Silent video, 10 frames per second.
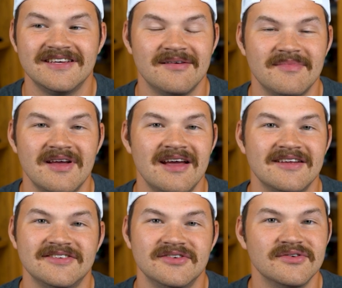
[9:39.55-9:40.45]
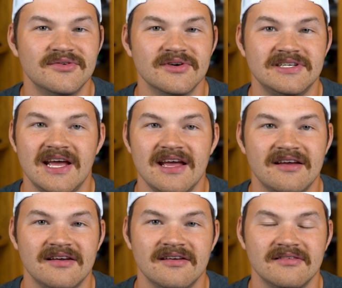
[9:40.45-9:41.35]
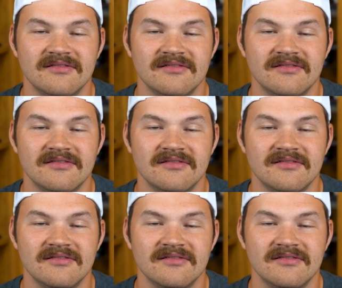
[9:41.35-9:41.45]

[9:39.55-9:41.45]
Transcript: him to take,